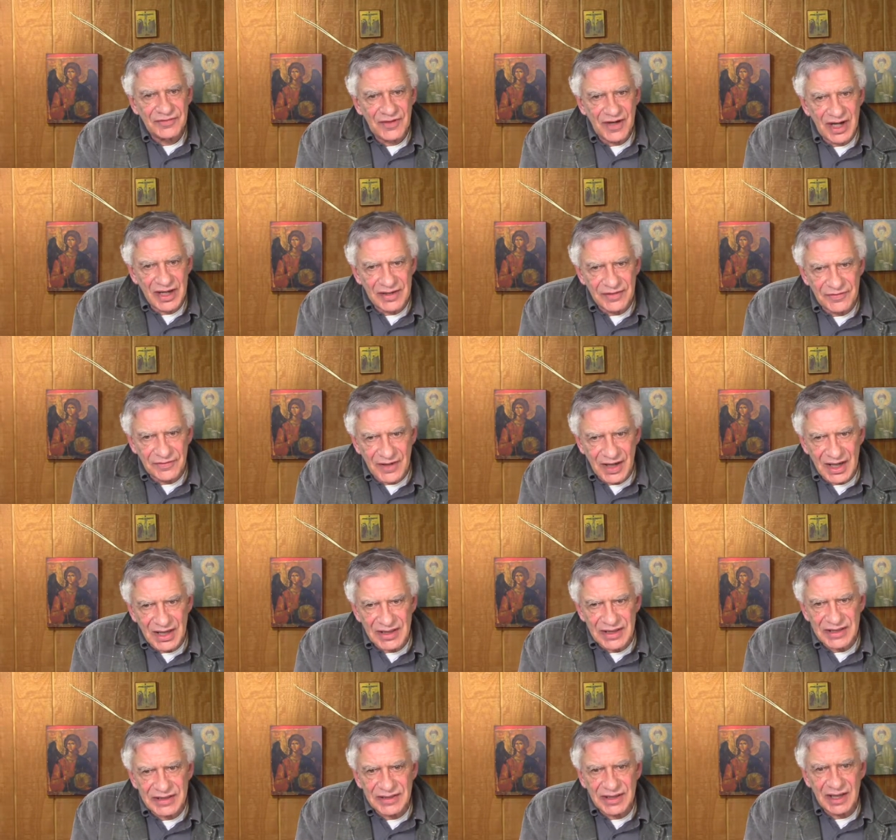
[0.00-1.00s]
As Father
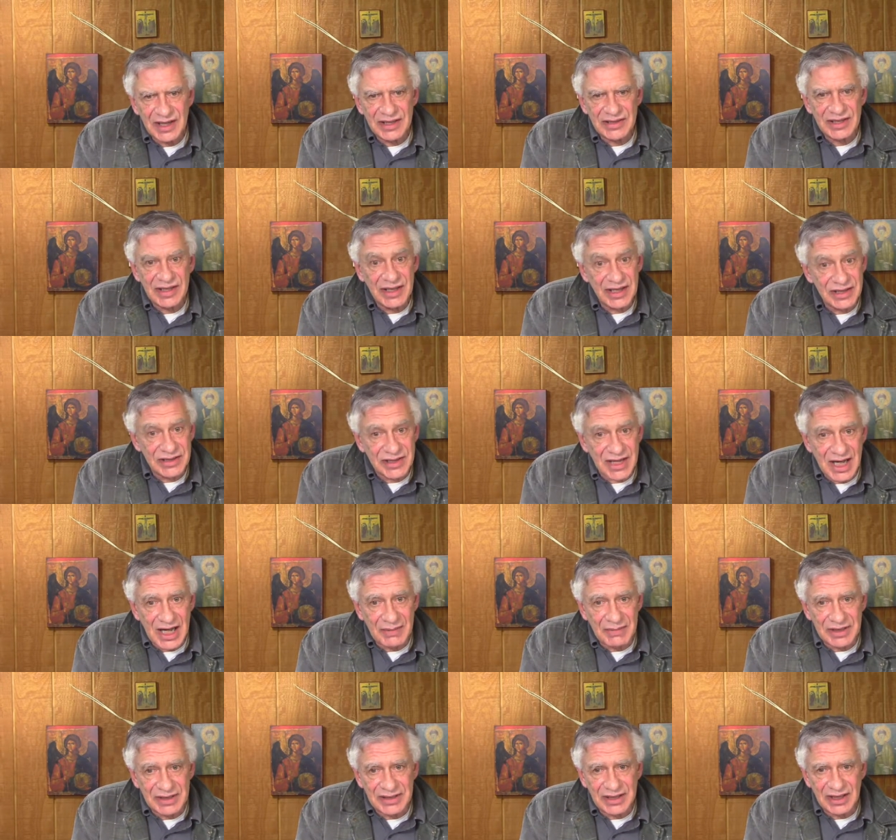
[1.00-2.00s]
Farley says in
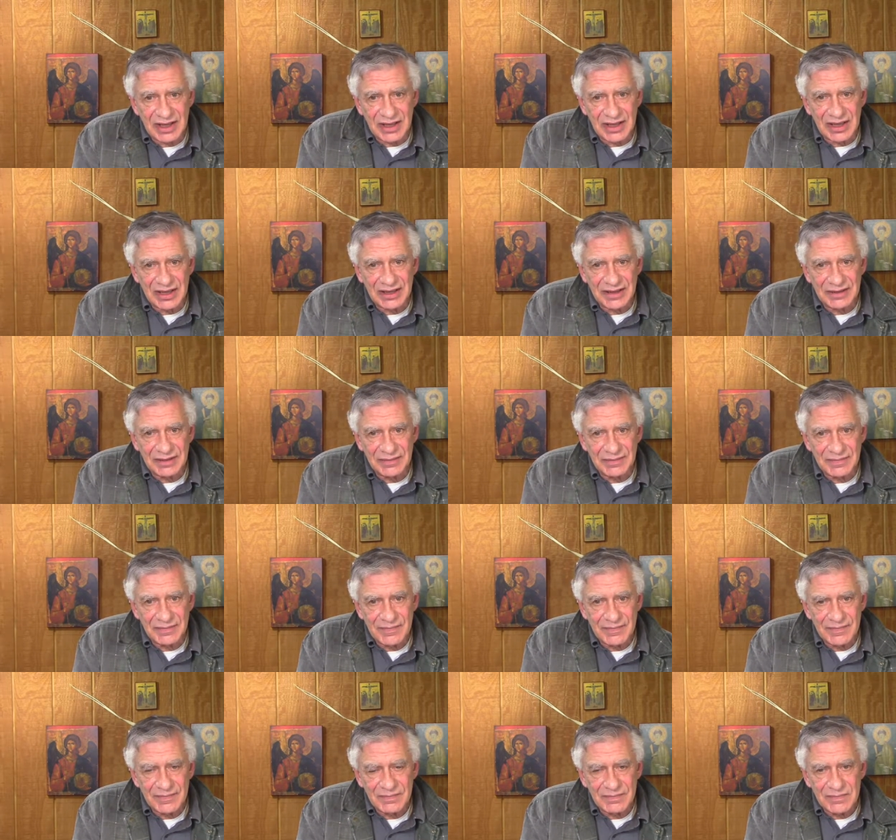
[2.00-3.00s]
his commentary,
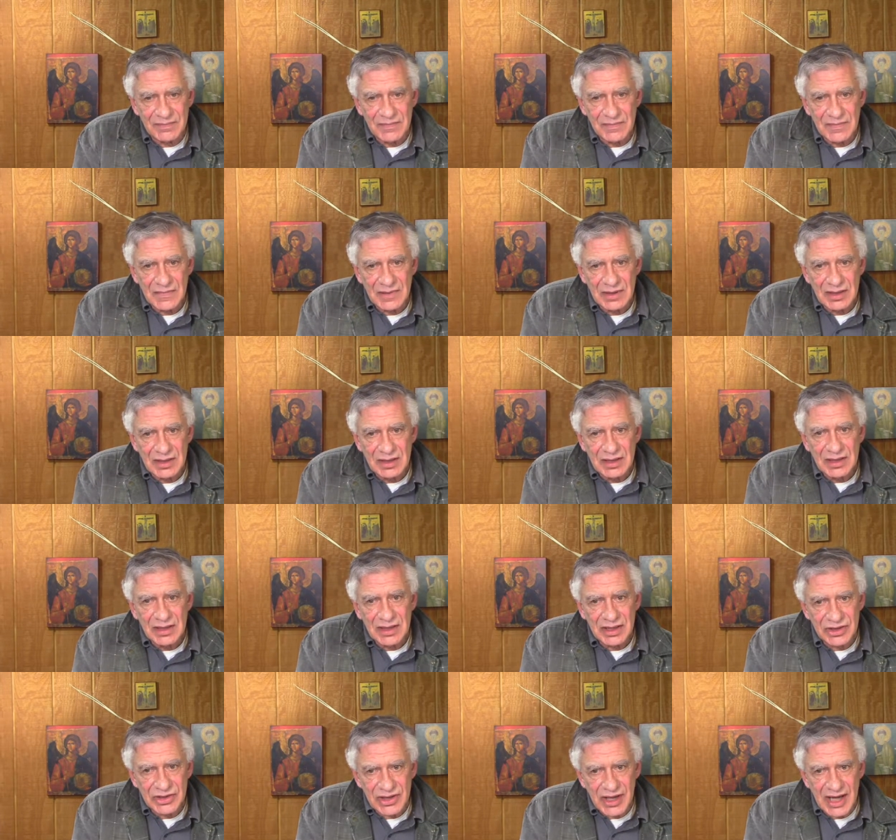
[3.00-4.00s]

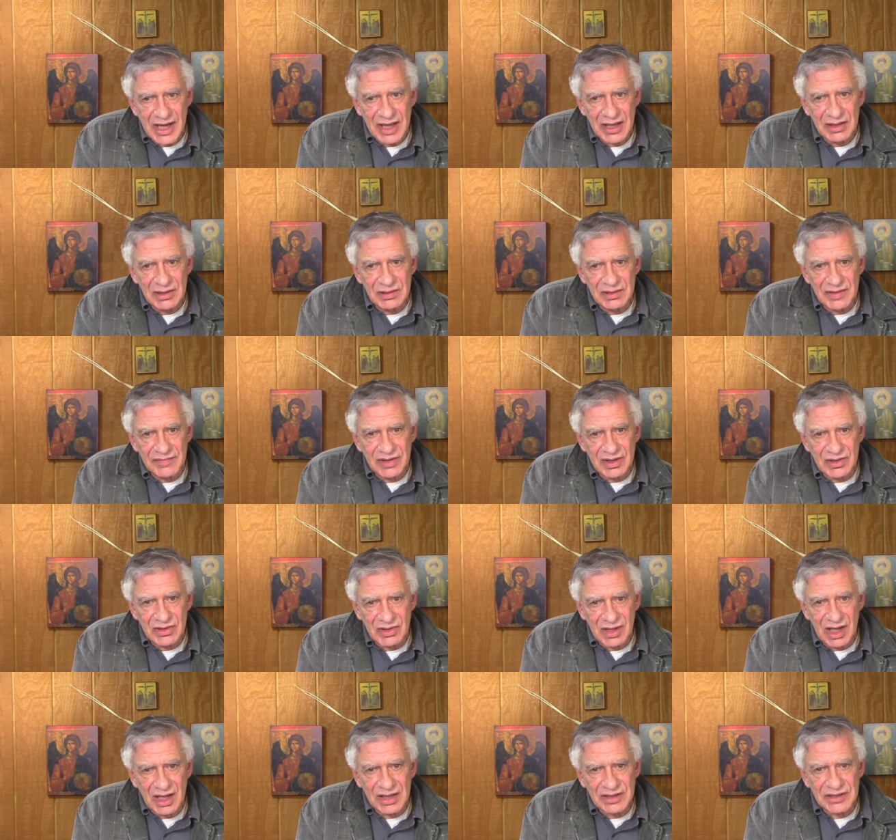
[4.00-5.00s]
the shadow
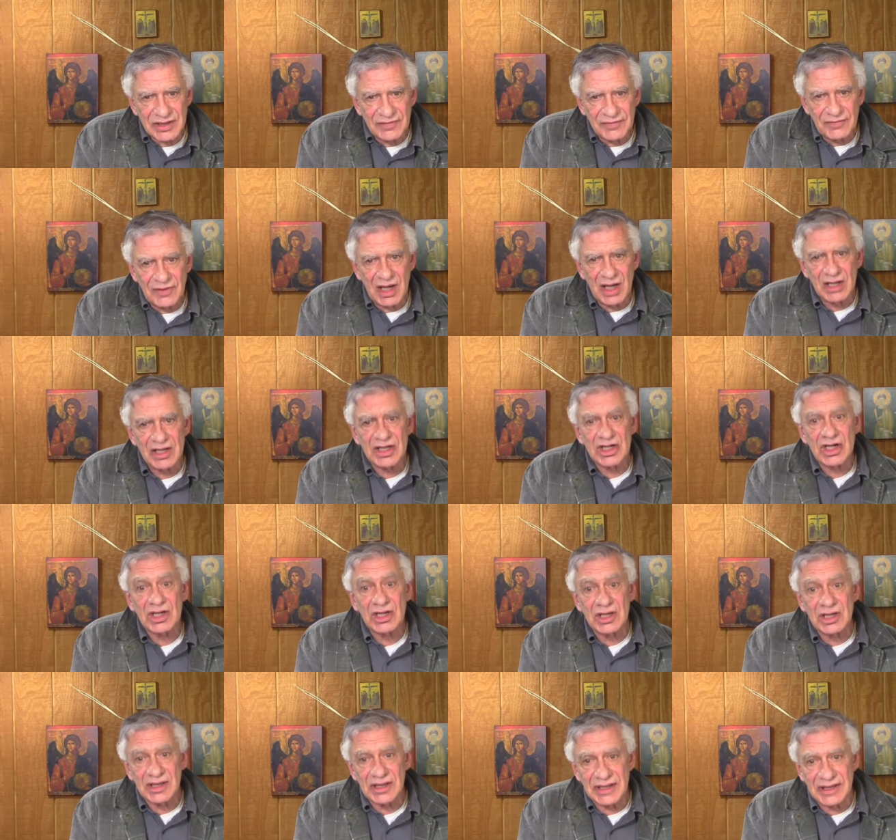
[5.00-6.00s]
of the cross had
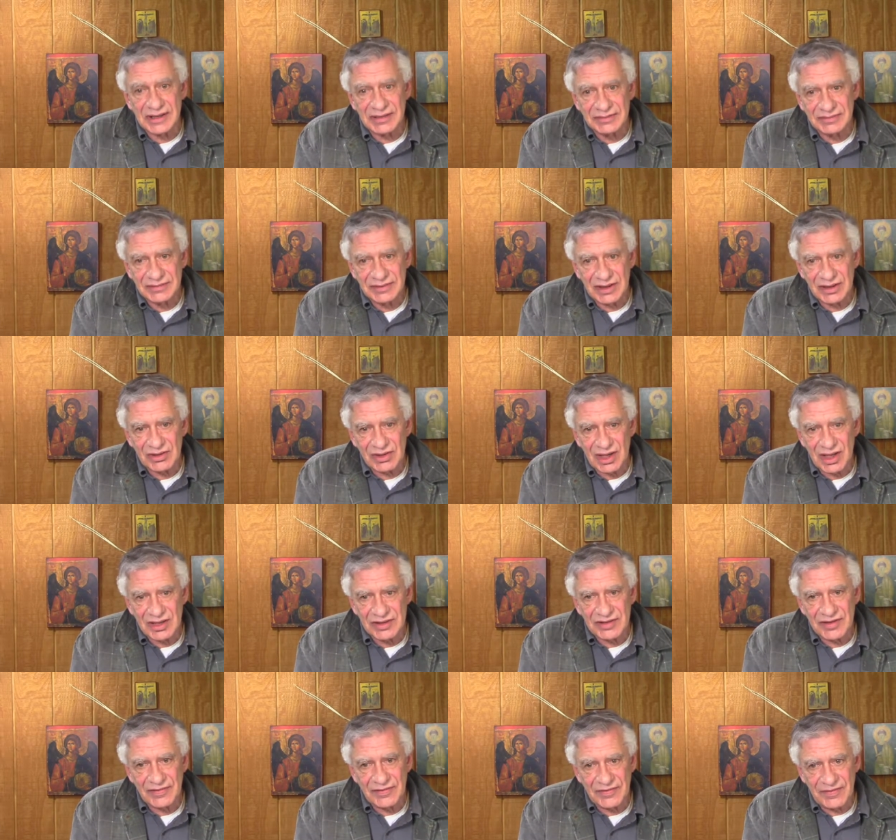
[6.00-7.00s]
fallen early
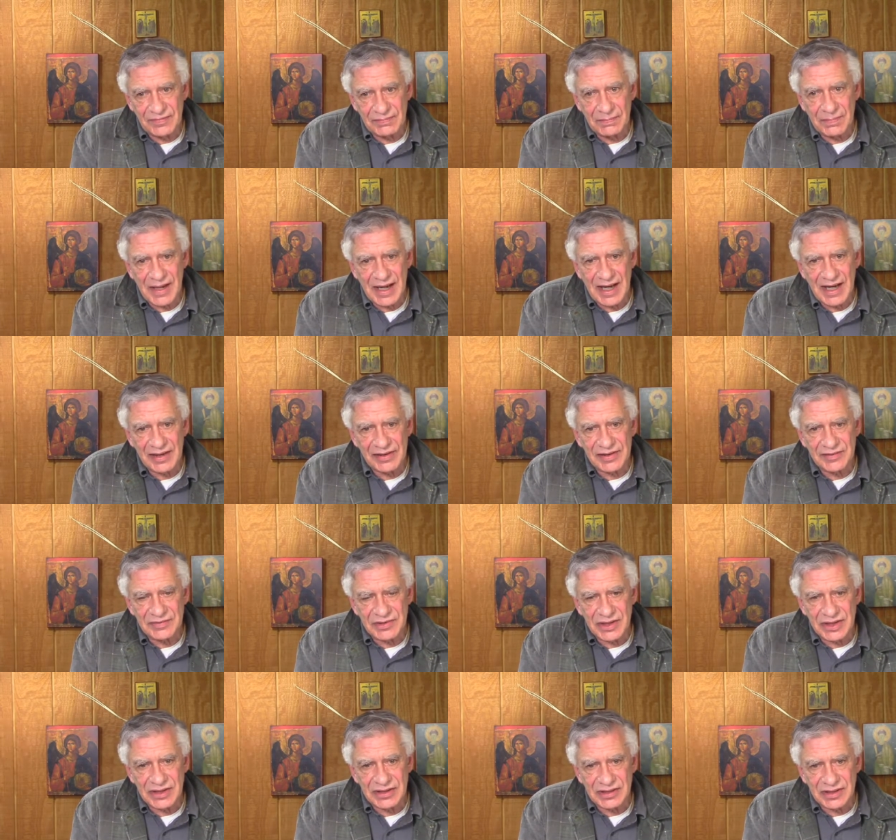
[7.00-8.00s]
across the
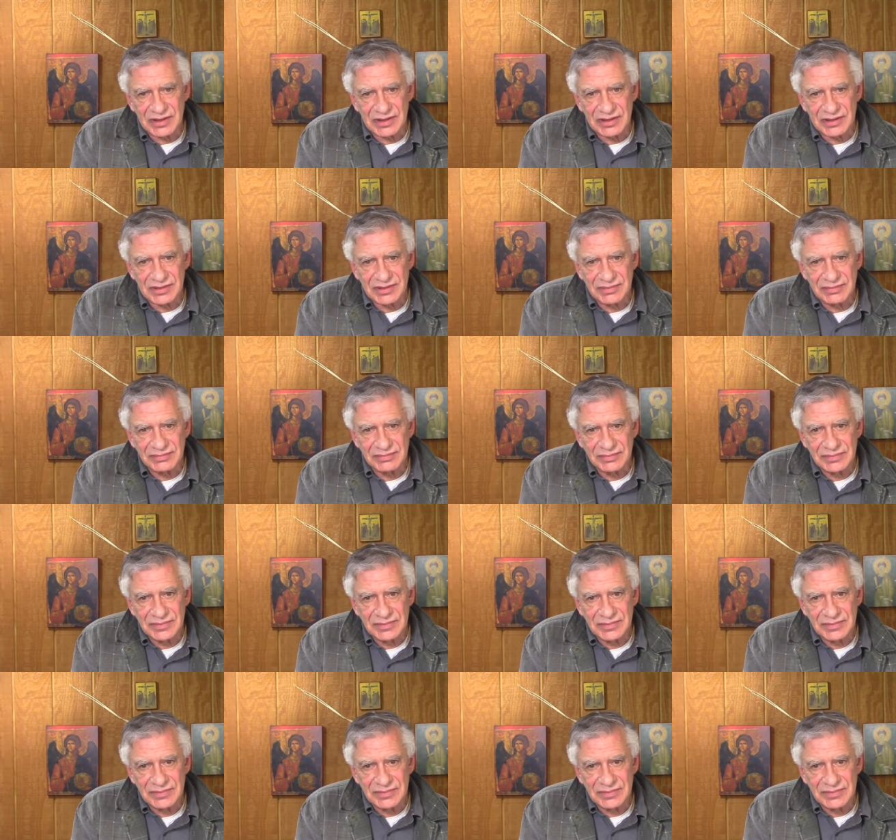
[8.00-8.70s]
path of Jesus.